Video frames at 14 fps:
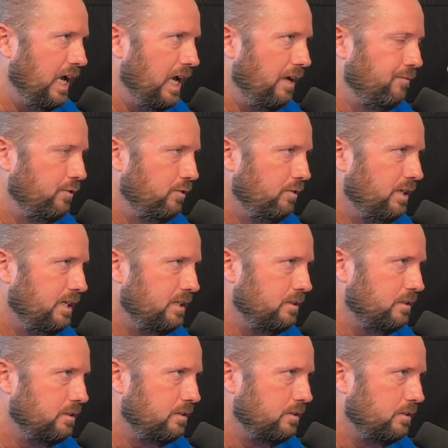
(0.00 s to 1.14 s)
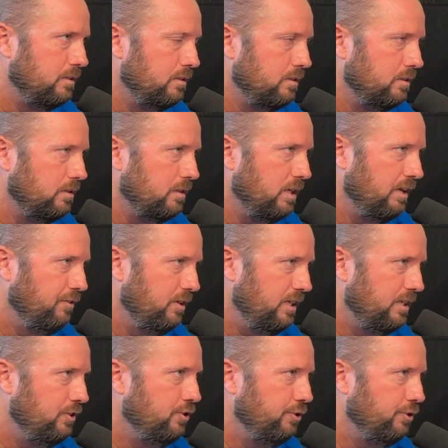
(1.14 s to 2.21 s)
If you didn't if you didn't